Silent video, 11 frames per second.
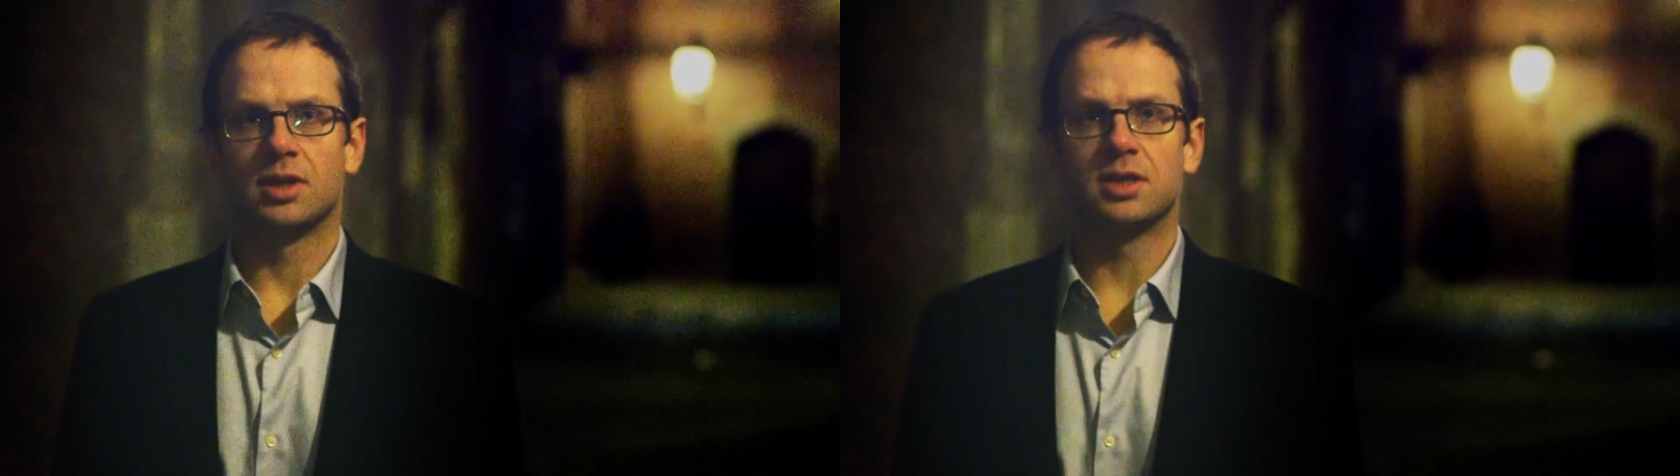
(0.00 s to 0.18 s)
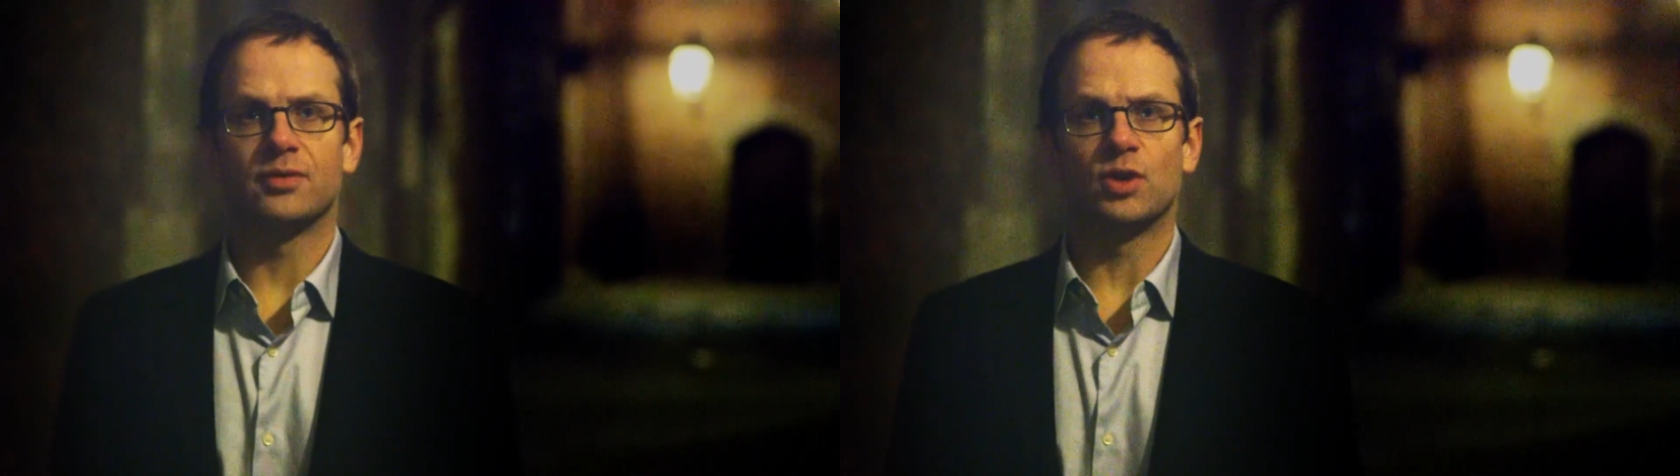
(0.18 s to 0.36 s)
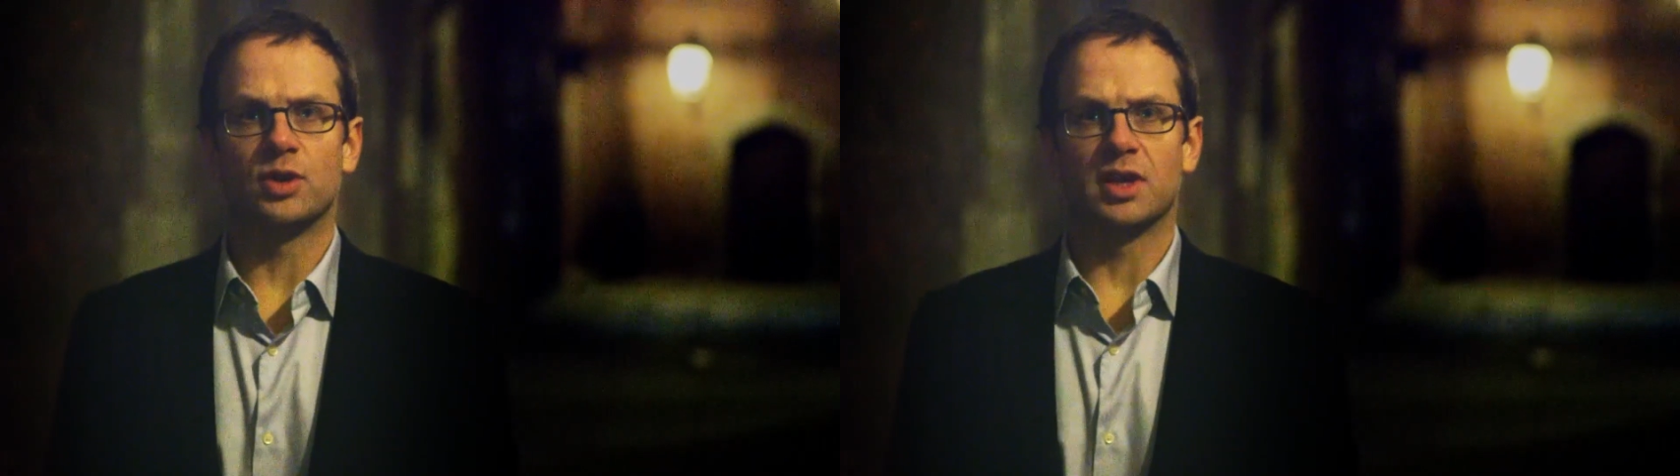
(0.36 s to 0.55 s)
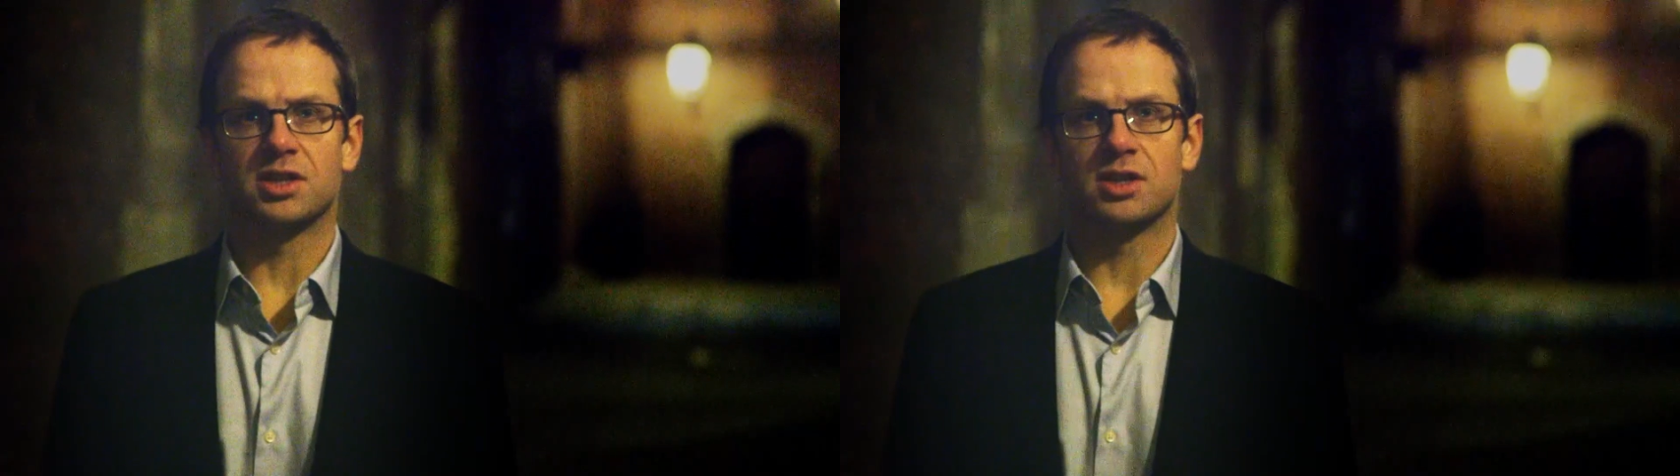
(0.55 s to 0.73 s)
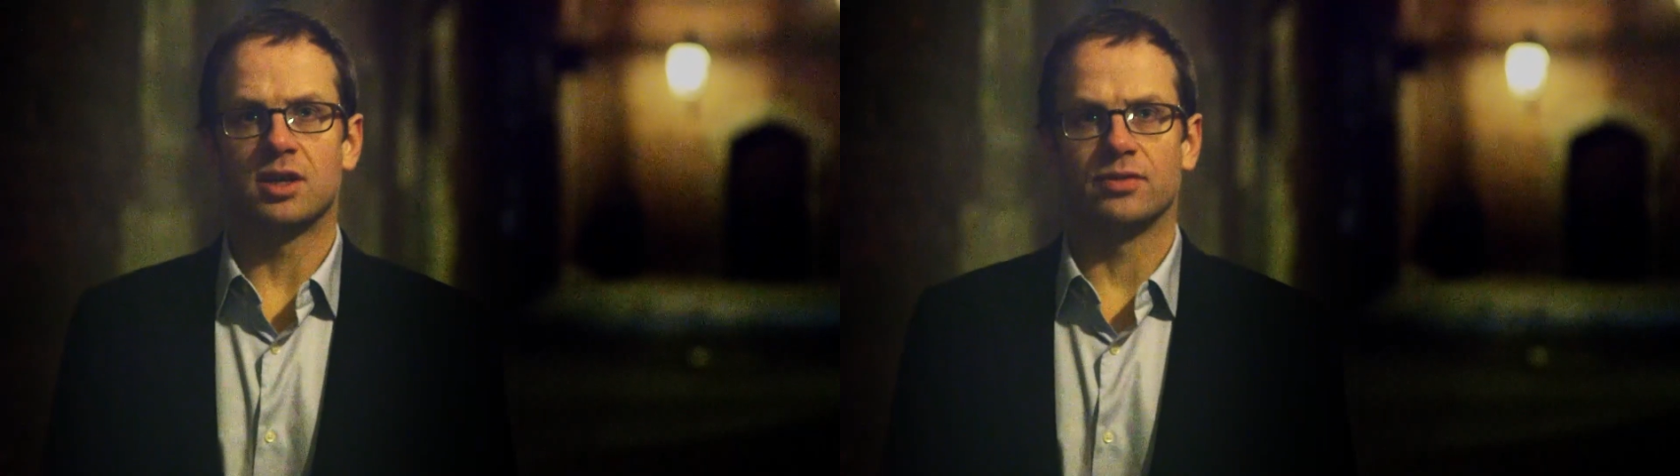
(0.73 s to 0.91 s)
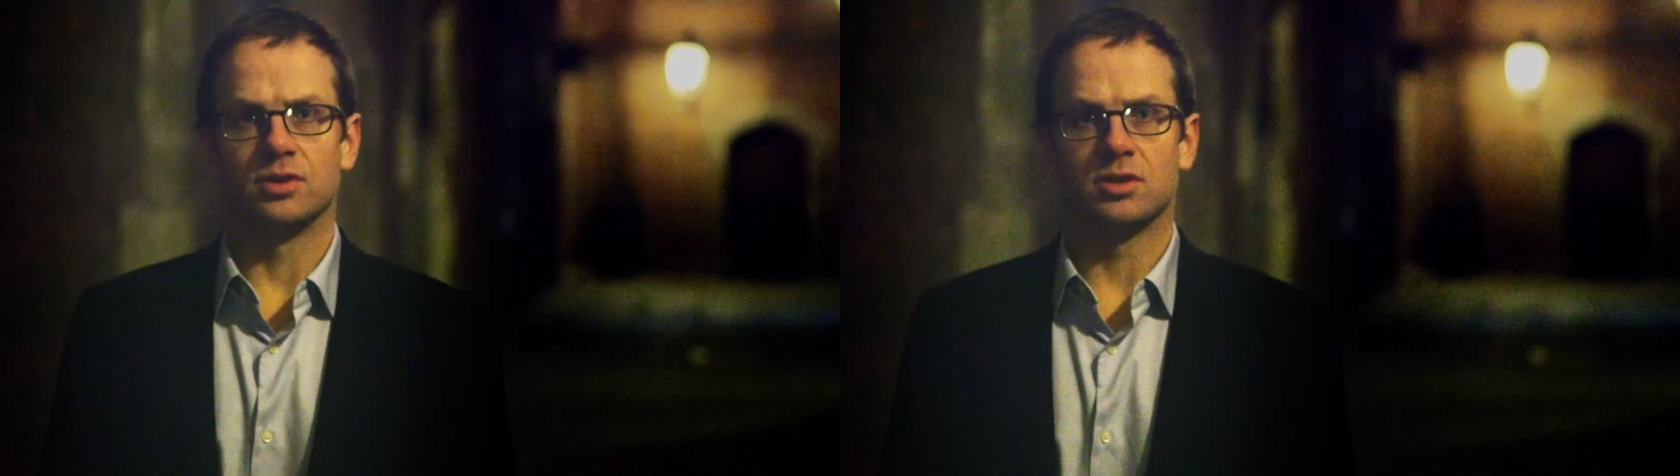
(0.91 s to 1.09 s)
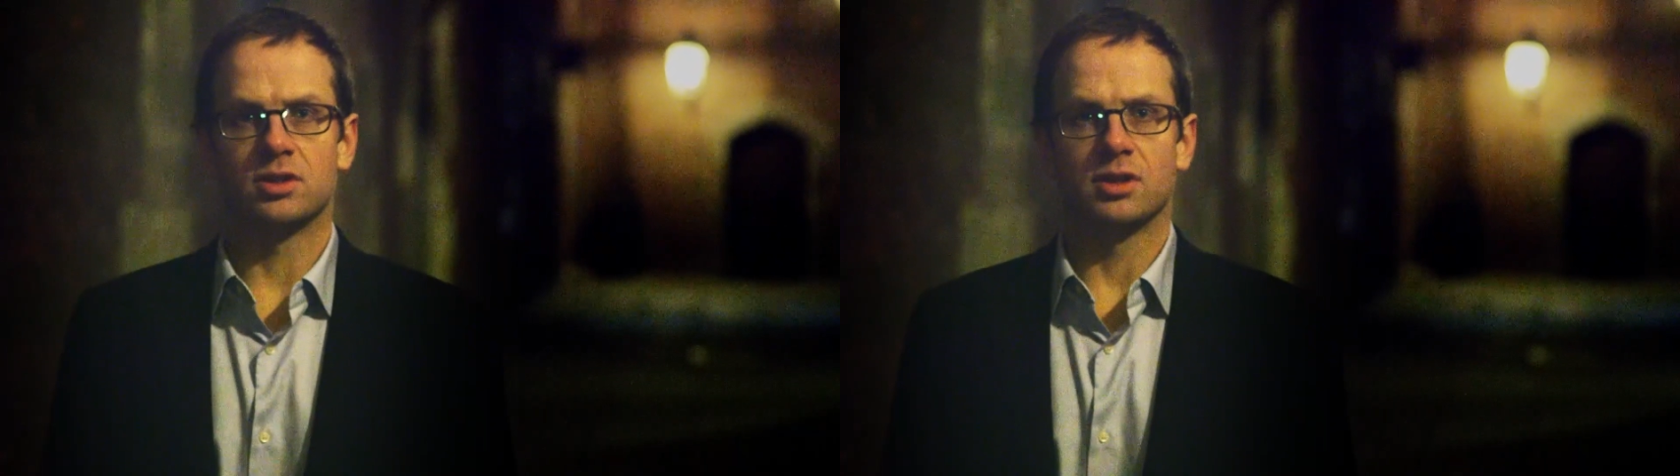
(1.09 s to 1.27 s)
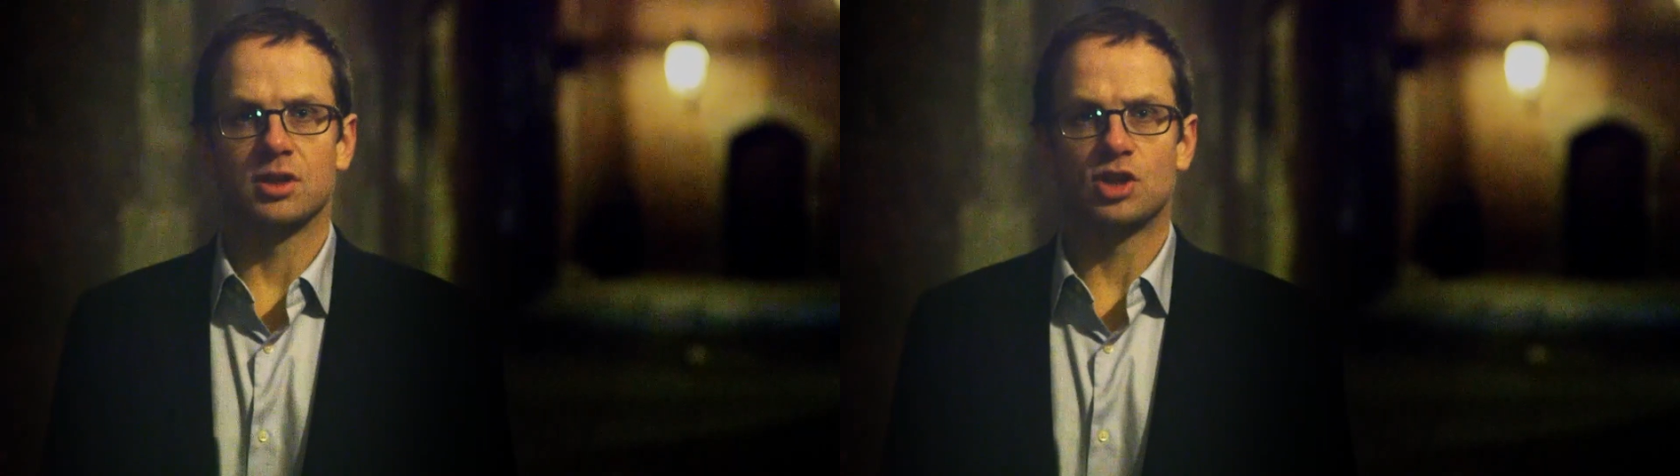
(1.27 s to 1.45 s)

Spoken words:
interviewing their servants and the